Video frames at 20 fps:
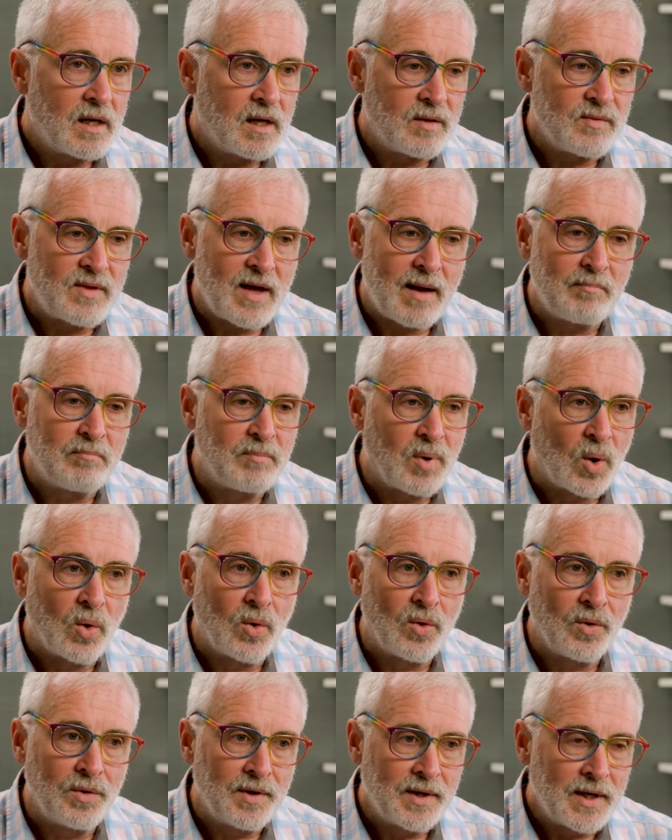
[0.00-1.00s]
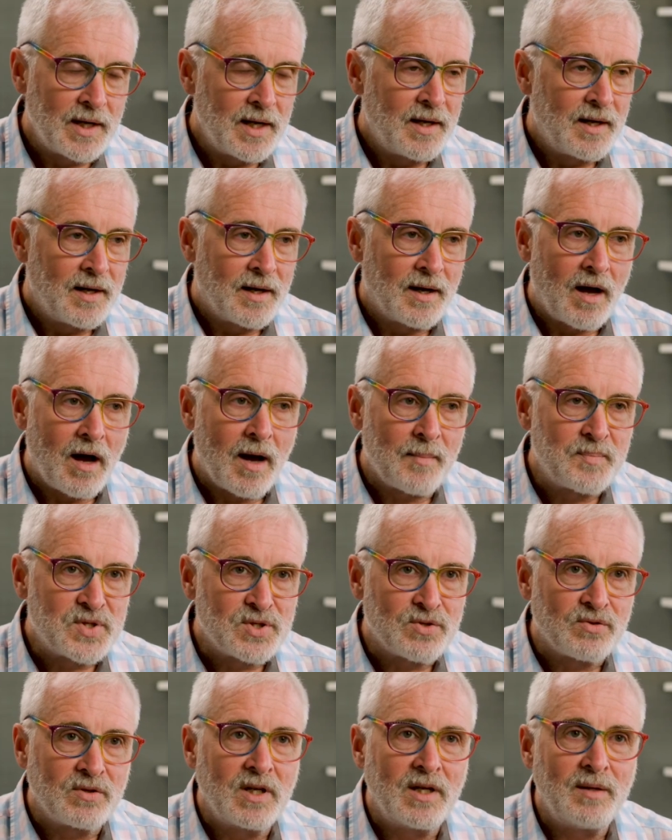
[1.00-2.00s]
That bold,
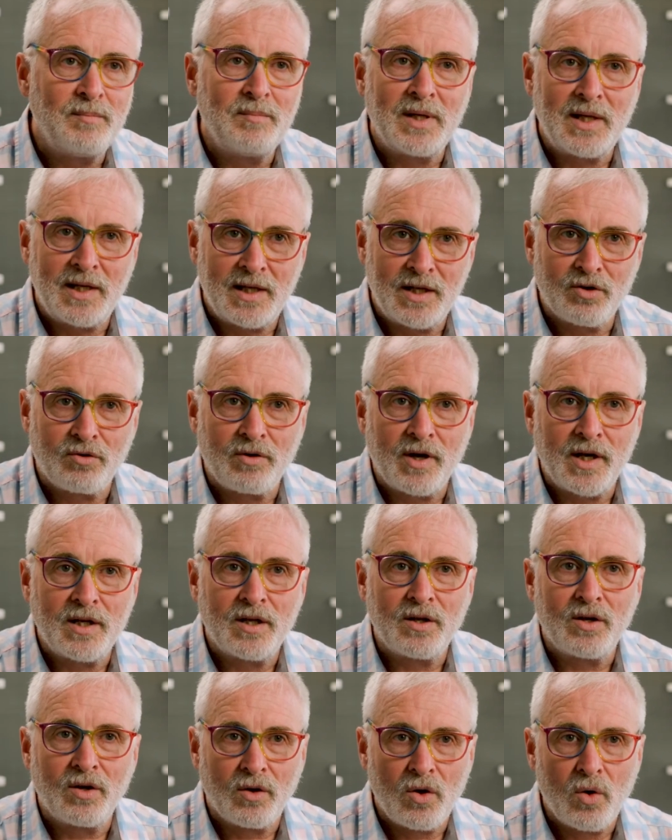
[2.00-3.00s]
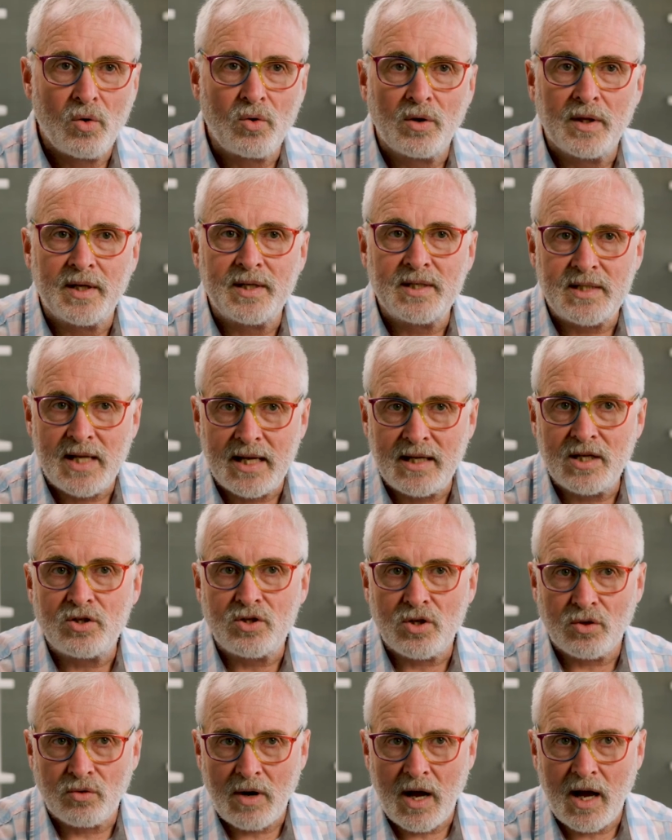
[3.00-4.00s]
upstream, integrated, local and
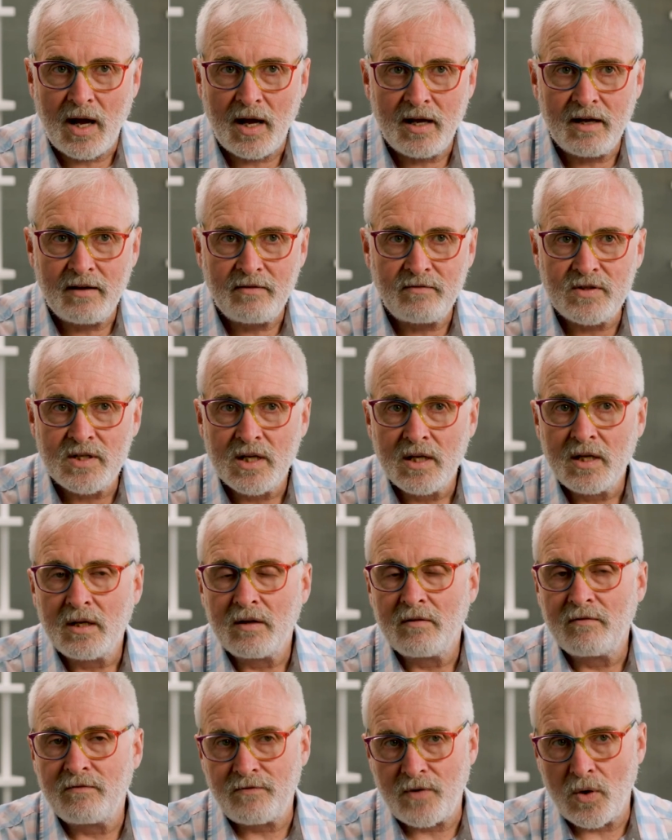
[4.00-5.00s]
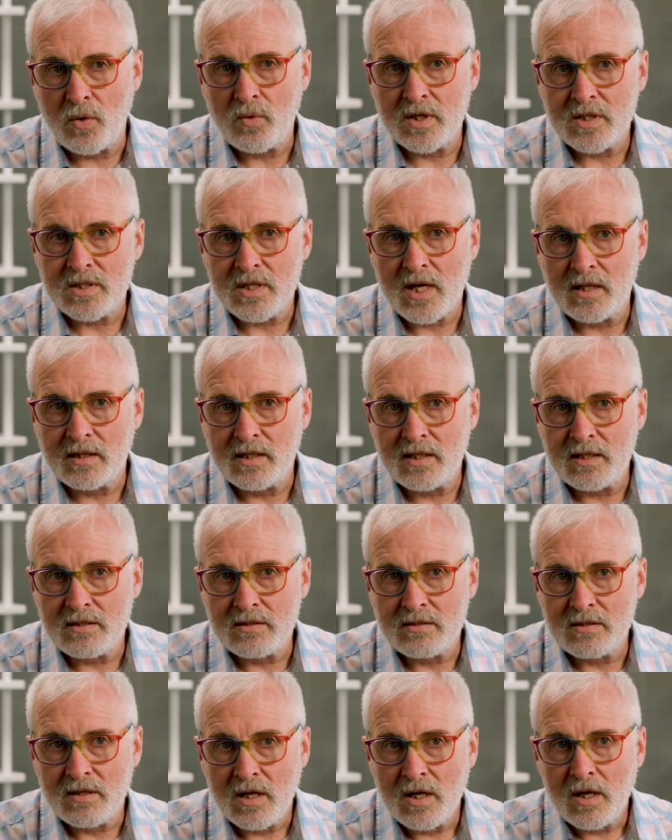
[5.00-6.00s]
data-derived focus on
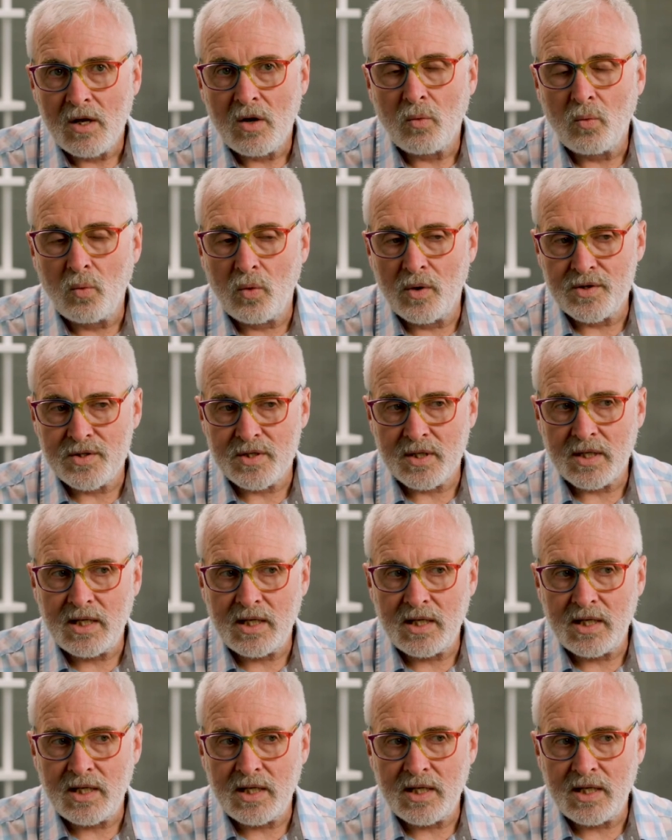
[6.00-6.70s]
this was